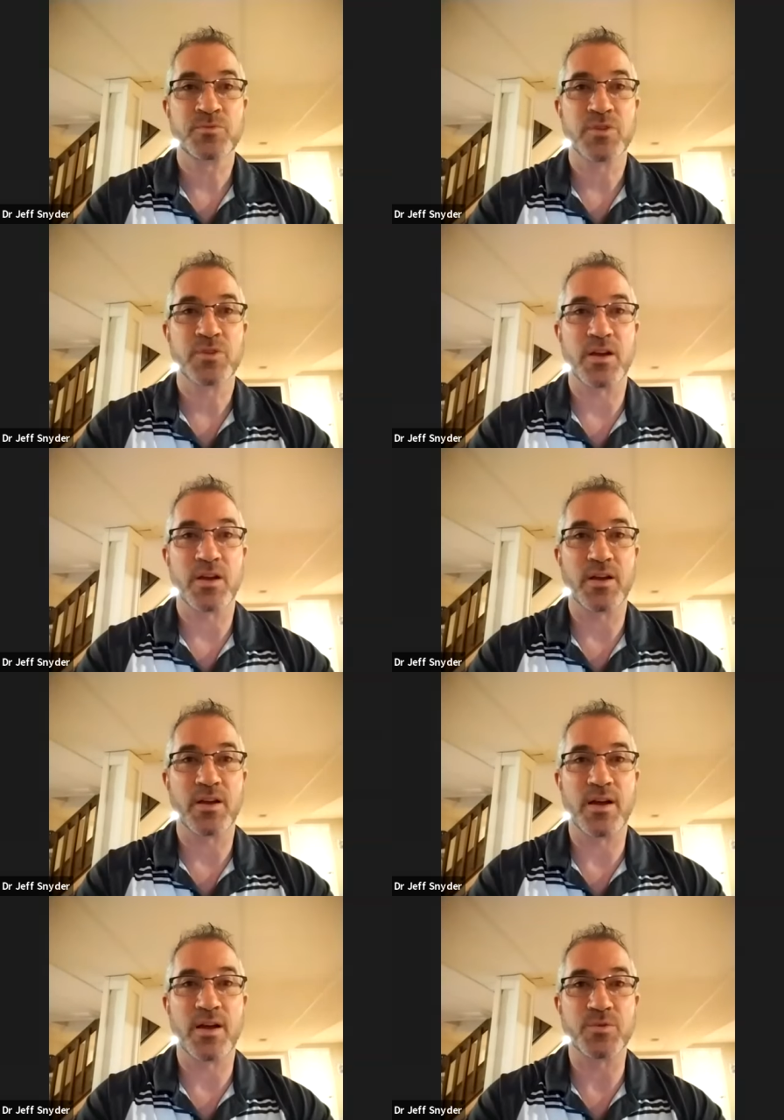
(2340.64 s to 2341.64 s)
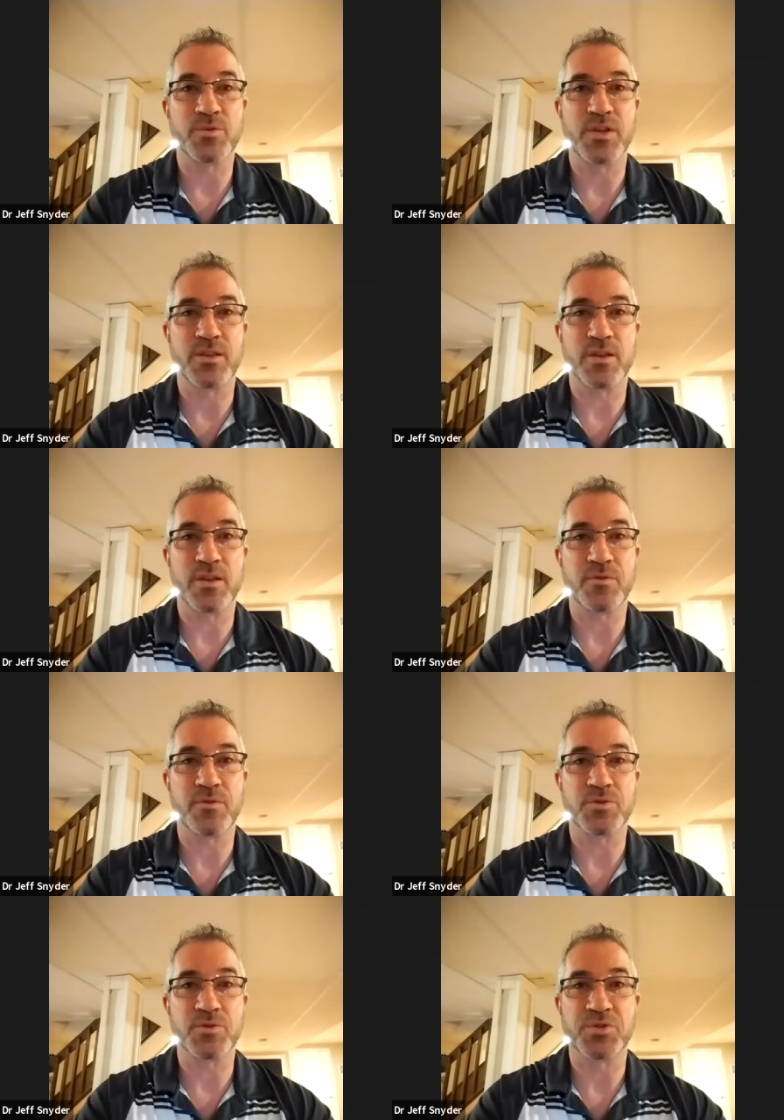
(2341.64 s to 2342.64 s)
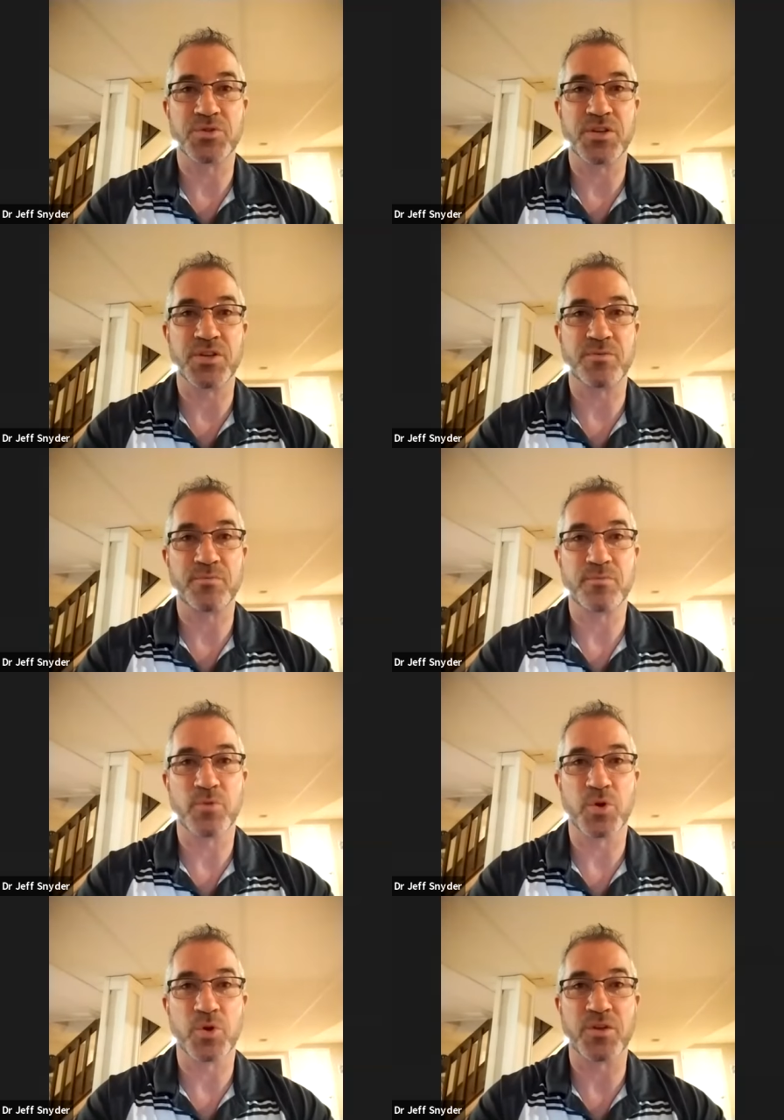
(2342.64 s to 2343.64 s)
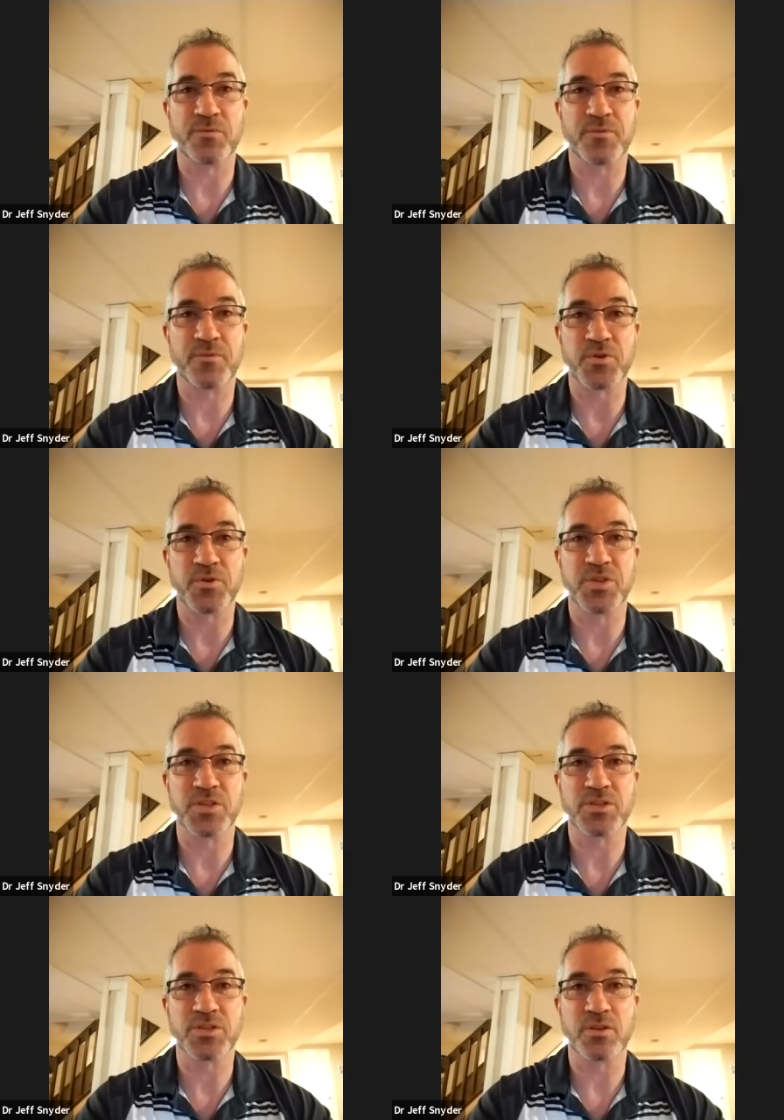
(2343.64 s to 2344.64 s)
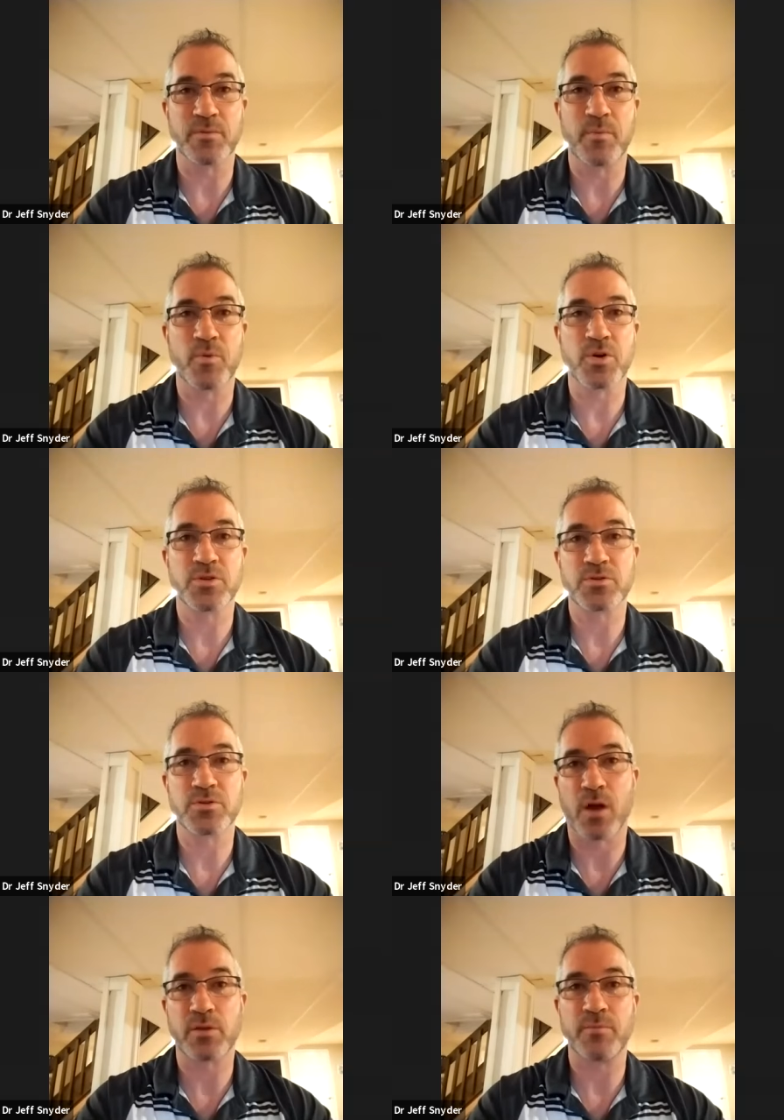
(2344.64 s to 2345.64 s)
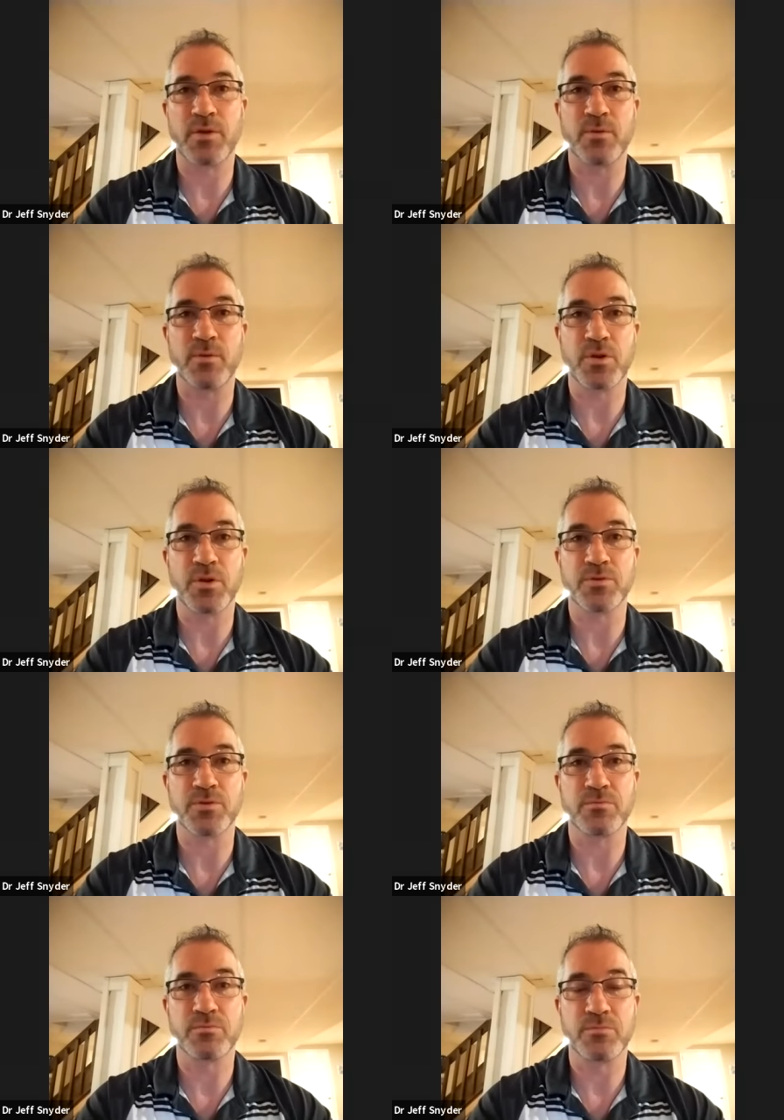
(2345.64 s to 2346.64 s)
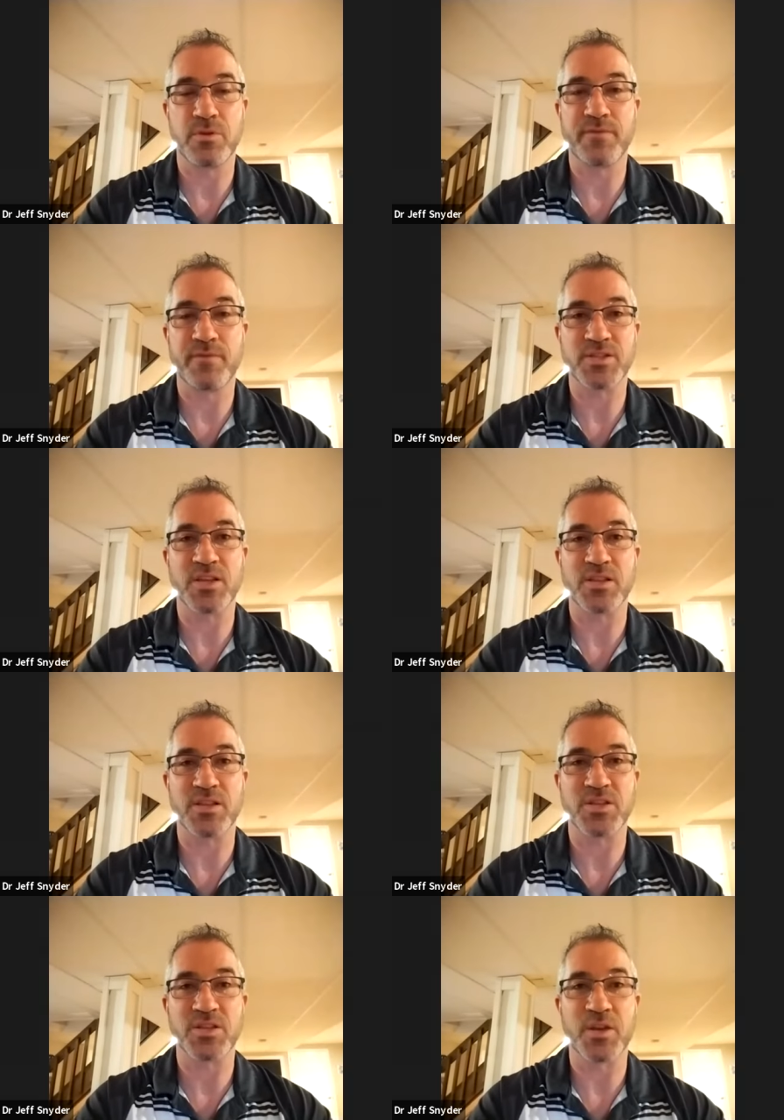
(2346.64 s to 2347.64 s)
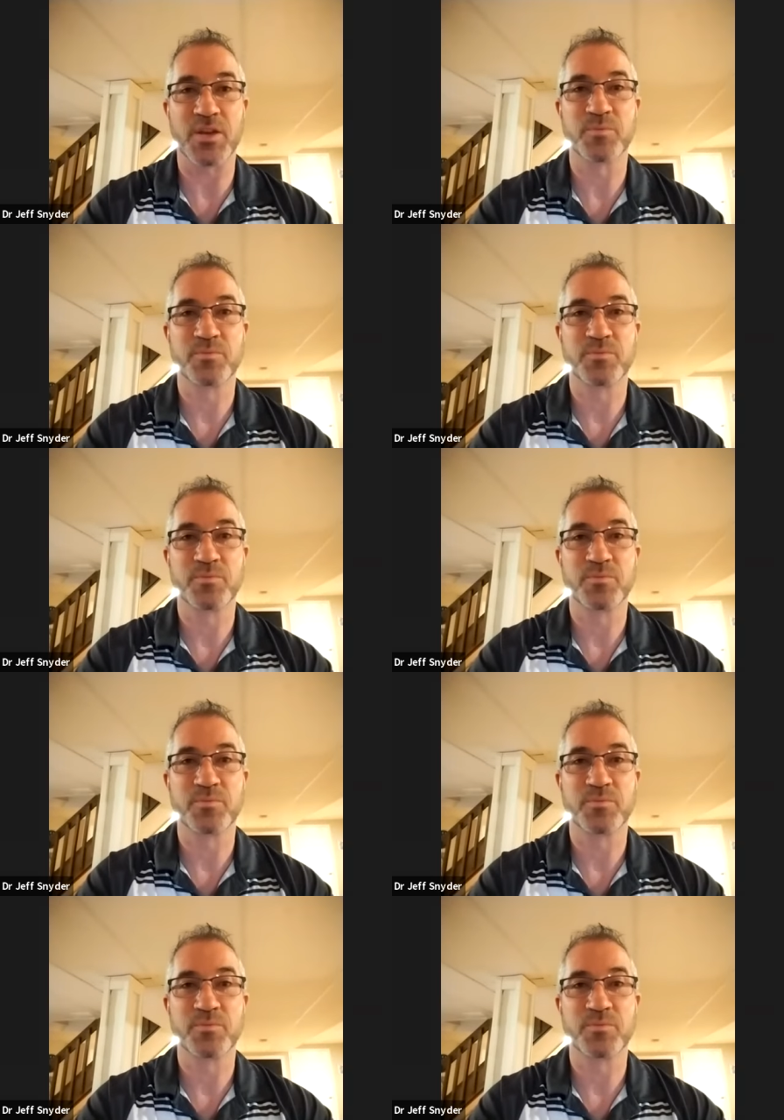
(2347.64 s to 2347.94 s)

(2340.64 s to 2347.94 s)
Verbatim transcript: uh, I would say that if you're interested in looking further into this a little bit more, talk to me and we can investigate this together.